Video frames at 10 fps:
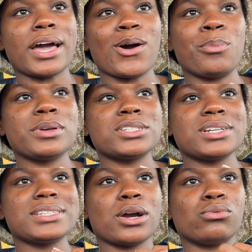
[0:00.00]
I hope it
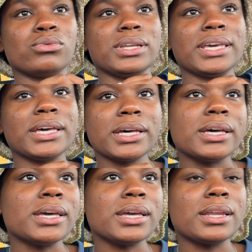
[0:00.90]
turns out really
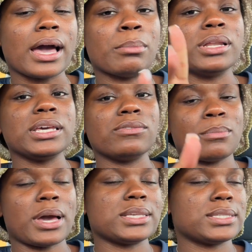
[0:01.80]
good. I believe in
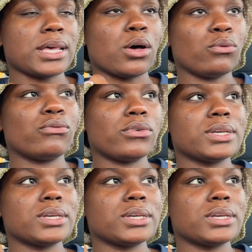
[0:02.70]
myself.